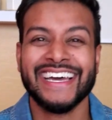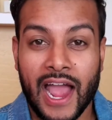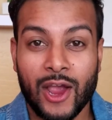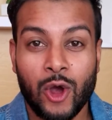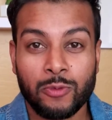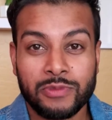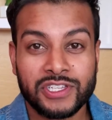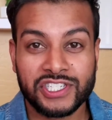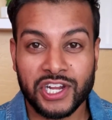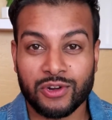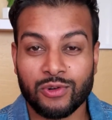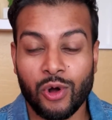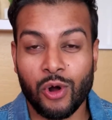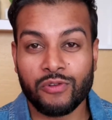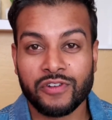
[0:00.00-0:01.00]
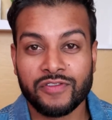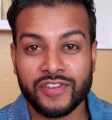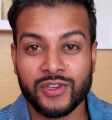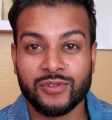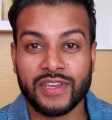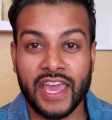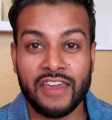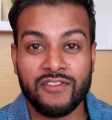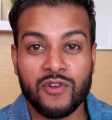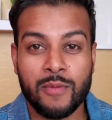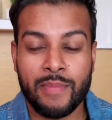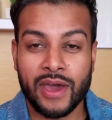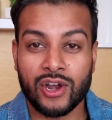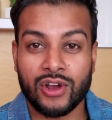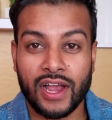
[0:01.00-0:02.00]
I hope this general overview gave you a
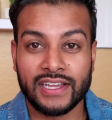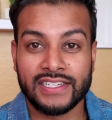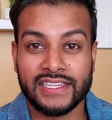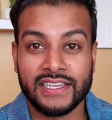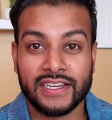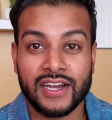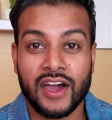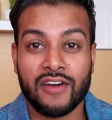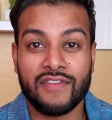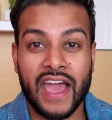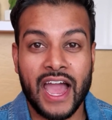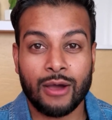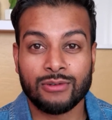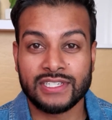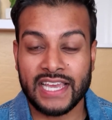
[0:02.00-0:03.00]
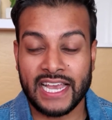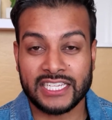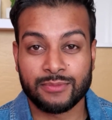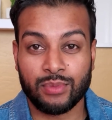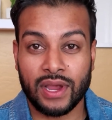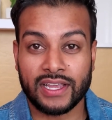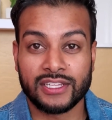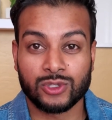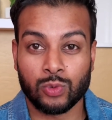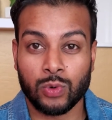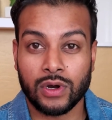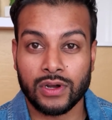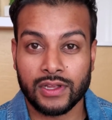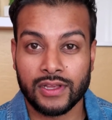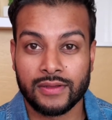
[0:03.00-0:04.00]
better idea of how tax brackets
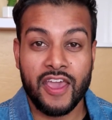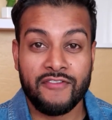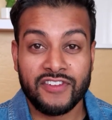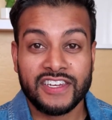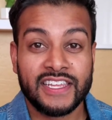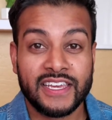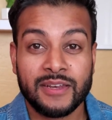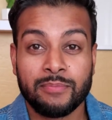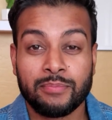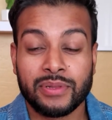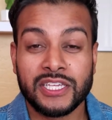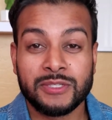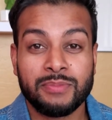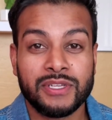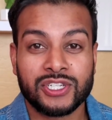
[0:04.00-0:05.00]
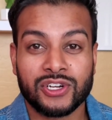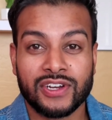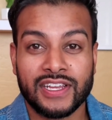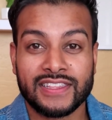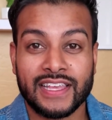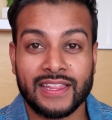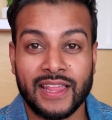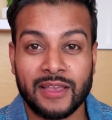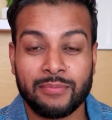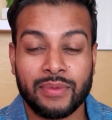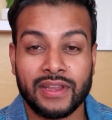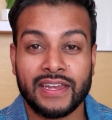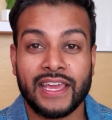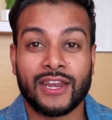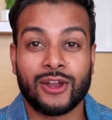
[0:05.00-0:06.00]
work. If it did, please be sure to hit that like
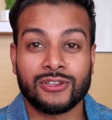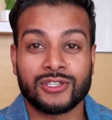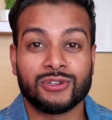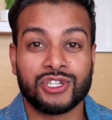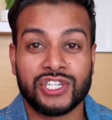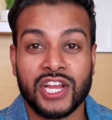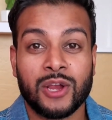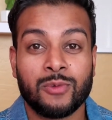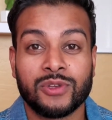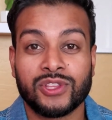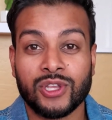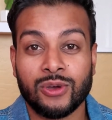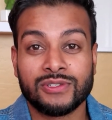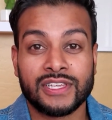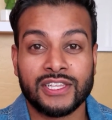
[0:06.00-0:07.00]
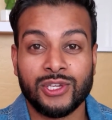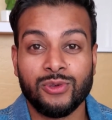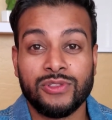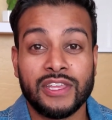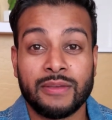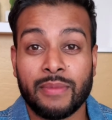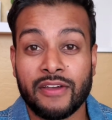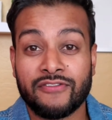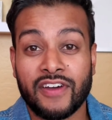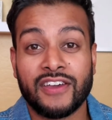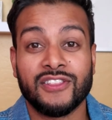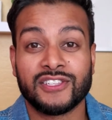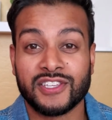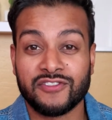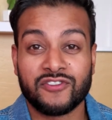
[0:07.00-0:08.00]
button and also share with those that you think might find
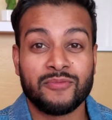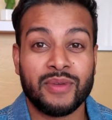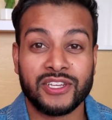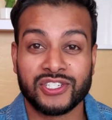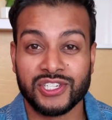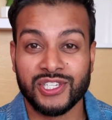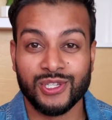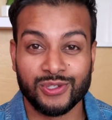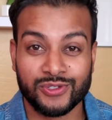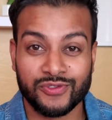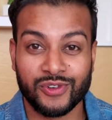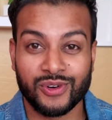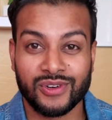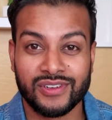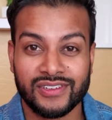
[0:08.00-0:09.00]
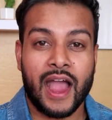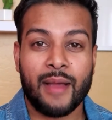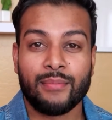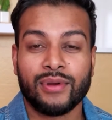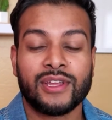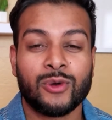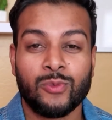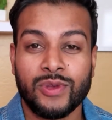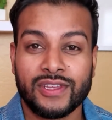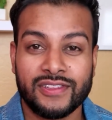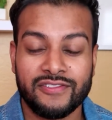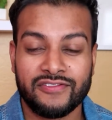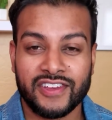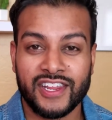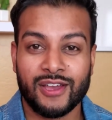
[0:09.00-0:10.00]
this information useful. I'm bringing
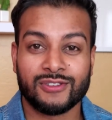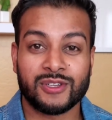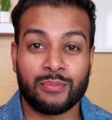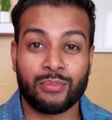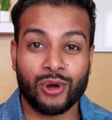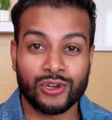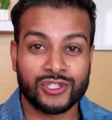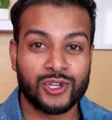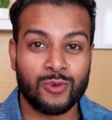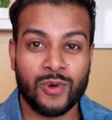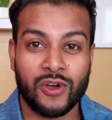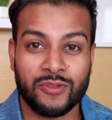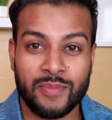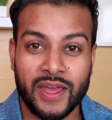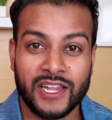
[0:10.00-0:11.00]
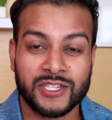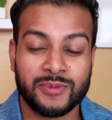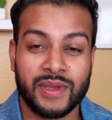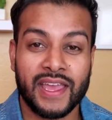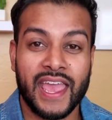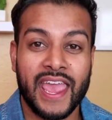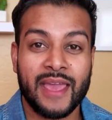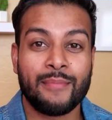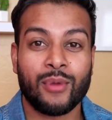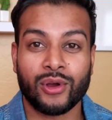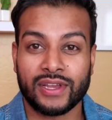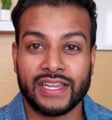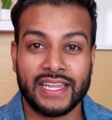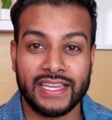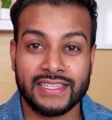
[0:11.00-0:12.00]
weekly videos on personal wealth management and
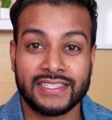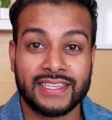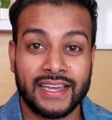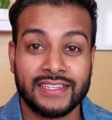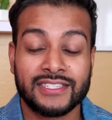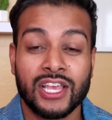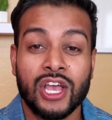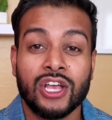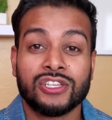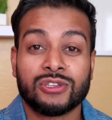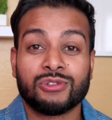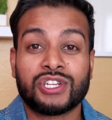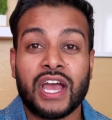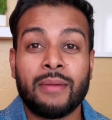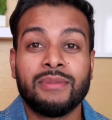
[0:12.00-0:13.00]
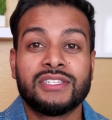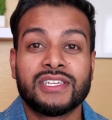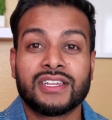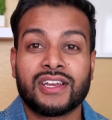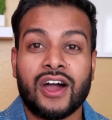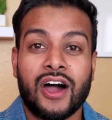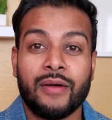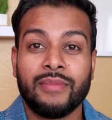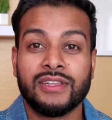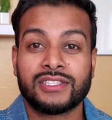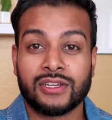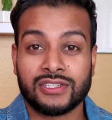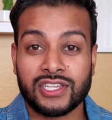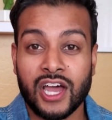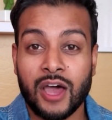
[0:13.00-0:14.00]
market insights, so chime into the comments
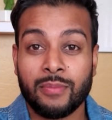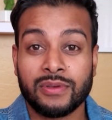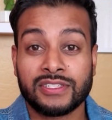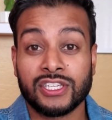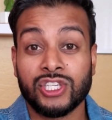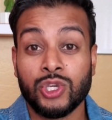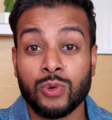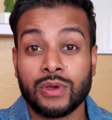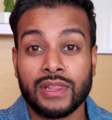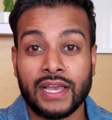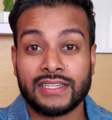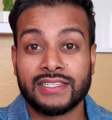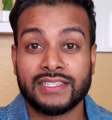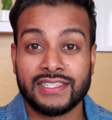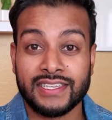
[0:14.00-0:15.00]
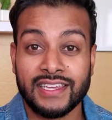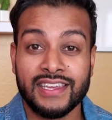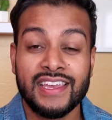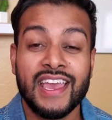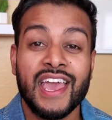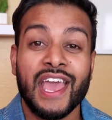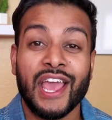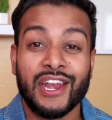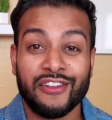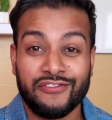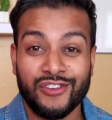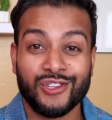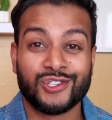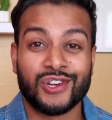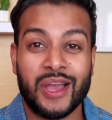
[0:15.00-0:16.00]
on topics that you would like to see in a
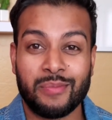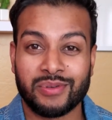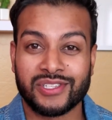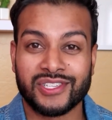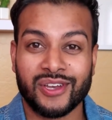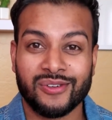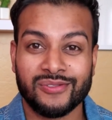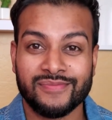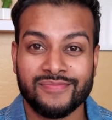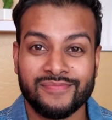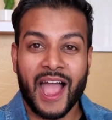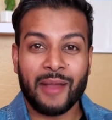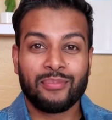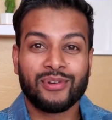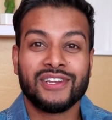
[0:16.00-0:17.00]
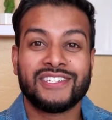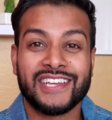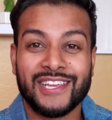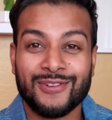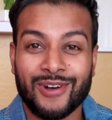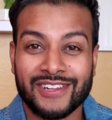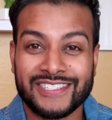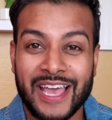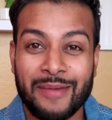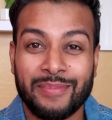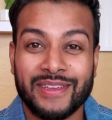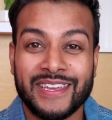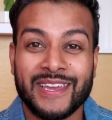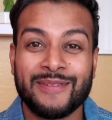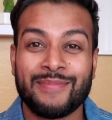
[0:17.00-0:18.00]
future episode. I appreciate you all
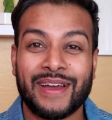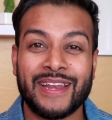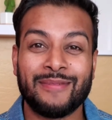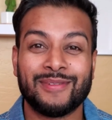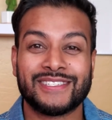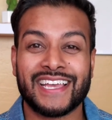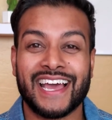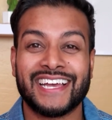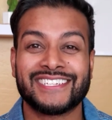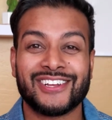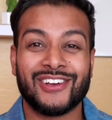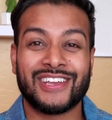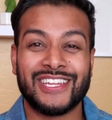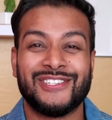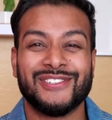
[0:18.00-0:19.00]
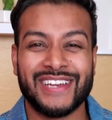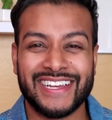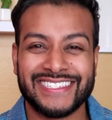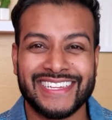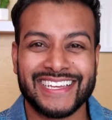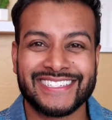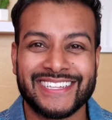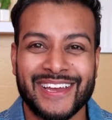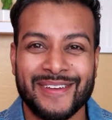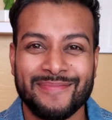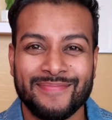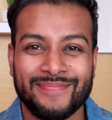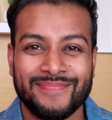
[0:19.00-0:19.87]
typing in. My name is Ash. I'll catch you guys next time.